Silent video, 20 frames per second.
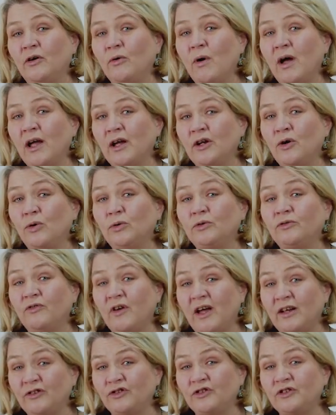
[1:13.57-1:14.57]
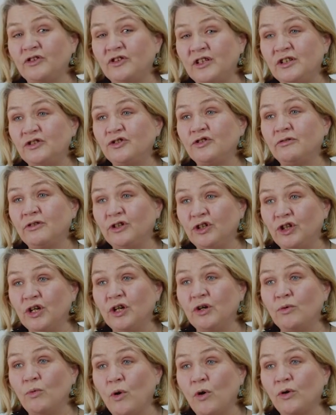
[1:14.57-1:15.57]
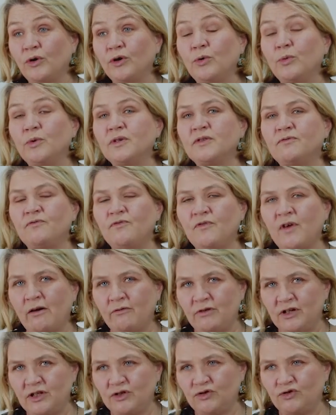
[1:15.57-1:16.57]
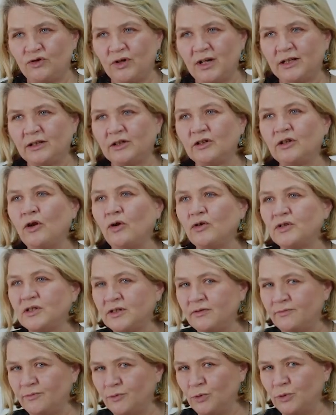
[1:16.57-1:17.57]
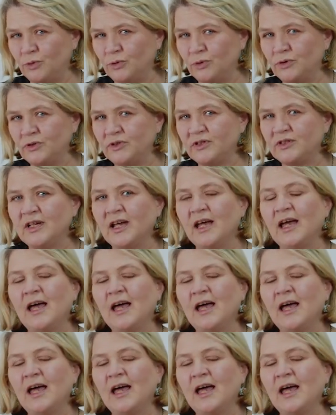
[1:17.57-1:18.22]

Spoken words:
quite an old-fashioned teacher in year 1, who was very strict, lots of rules,